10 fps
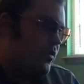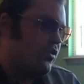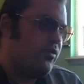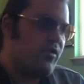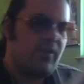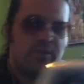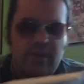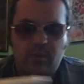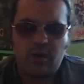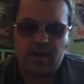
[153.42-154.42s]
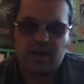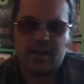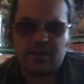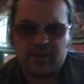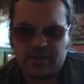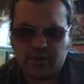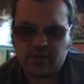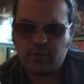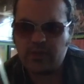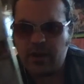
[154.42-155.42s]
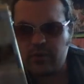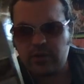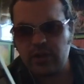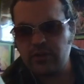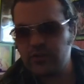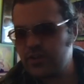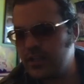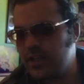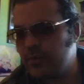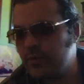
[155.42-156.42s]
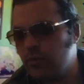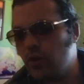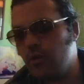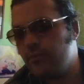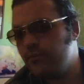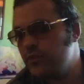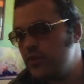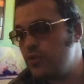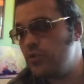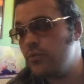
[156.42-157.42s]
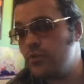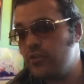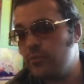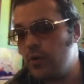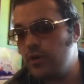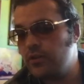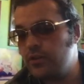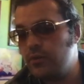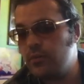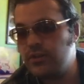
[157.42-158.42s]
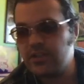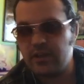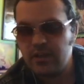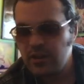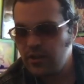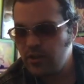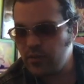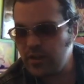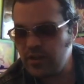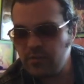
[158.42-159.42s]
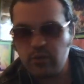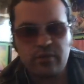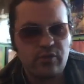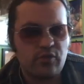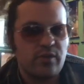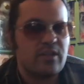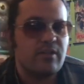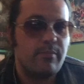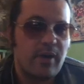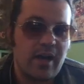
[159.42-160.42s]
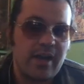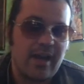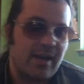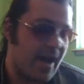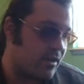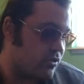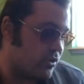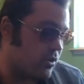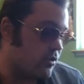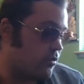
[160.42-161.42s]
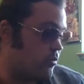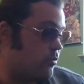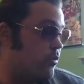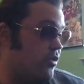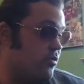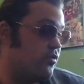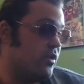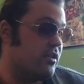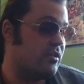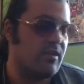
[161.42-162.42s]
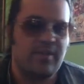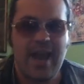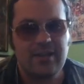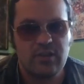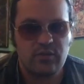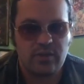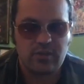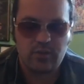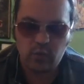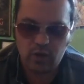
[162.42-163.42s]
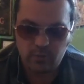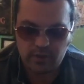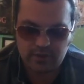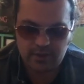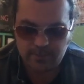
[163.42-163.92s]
three films I want. These films I was interested in. Well, two of the ones are well known, but three of these movies are directed by an actor who, well, he's an actor and directed as well. But